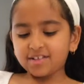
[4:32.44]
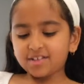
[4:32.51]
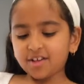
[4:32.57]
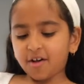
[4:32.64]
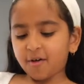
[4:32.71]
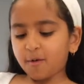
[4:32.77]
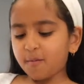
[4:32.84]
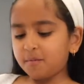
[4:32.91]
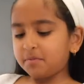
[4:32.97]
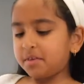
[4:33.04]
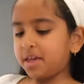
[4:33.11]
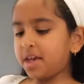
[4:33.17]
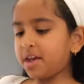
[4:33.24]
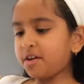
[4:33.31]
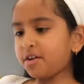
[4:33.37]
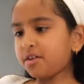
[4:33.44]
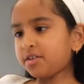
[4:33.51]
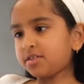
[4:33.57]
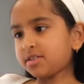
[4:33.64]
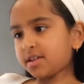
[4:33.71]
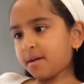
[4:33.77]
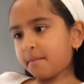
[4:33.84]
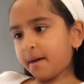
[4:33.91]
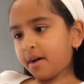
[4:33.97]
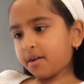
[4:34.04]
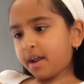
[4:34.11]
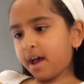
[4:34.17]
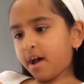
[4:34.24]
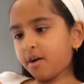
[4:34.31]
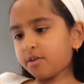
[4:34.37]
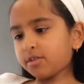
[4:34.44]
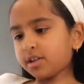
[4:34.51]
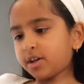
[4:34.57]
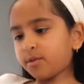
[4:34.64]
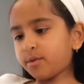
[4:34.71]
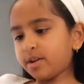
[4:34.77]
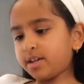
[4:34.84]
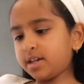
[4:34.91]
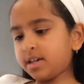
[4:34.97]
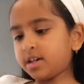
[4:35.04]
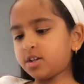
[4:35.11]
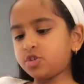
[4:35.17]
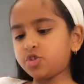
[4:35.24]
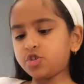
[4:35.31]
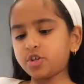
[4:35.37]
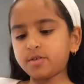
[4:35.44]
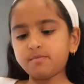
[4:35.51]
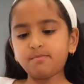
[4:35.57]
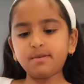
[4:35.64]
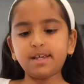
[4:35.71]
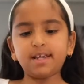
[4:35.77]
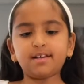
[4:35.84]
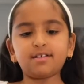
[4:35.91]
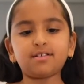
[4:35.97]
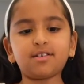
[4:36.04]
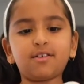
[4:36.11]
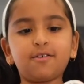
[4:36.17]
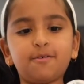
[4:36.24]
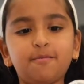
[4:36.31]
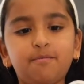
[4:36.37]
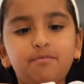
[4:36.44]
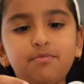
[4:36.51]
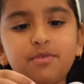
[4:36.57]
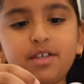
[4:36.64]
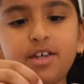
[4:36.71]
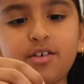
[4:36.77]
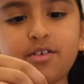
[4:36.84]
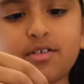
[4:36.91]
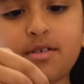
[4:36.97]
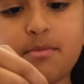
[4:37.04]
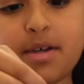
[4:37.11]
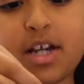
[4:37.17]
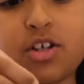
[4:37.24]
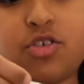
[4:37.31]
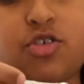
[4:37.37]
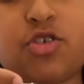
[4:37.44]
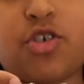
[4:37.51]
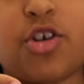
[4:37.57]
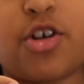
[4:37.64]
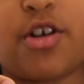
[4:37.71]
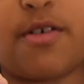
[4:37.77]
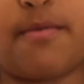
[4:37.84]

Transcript: so here's about how liquidy it should be. So here's the mixture.